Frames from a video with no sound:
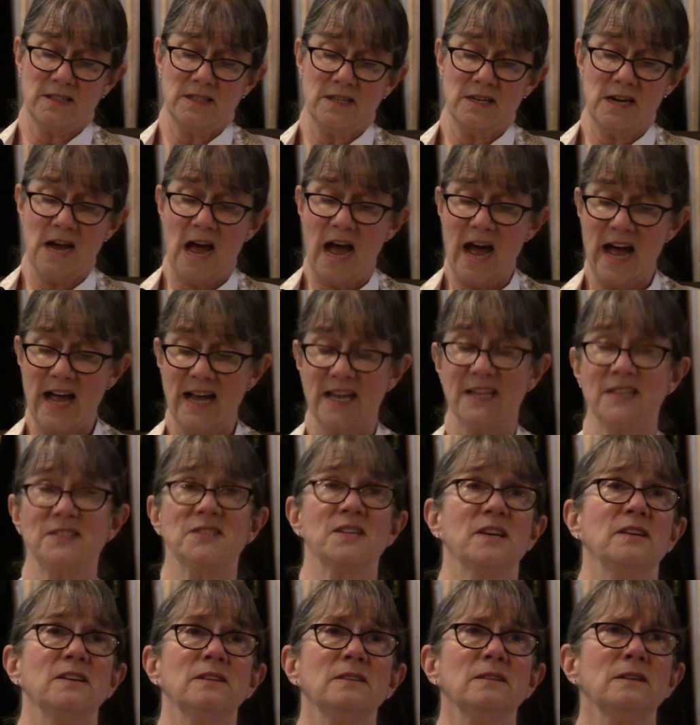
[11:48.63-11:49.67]

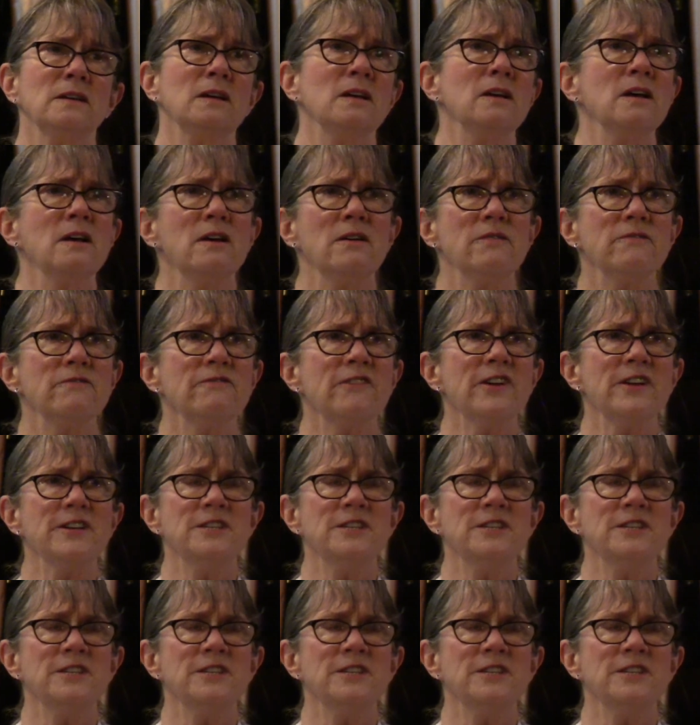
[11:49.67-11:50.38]
denies a